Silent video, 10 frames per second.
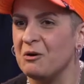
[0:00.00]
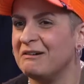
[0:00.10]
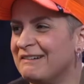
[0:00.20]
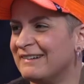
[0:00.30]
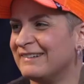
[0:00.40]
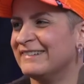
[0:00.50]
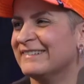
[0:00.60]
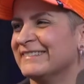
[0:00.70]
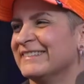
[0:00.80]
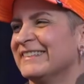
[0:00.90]

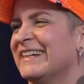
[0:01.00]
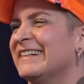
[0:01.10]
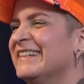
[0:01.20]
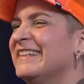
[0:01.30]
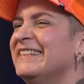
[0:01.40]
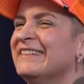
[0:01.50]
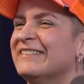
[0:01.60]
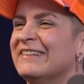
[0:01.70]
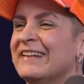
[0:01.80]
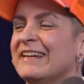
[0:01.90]
Oh, shit.
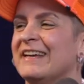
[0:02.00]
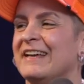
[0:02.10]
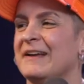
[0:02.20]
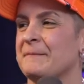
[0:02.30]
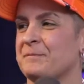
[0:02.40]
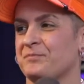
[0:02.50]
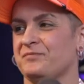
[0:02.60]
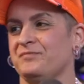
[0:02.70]
I like a good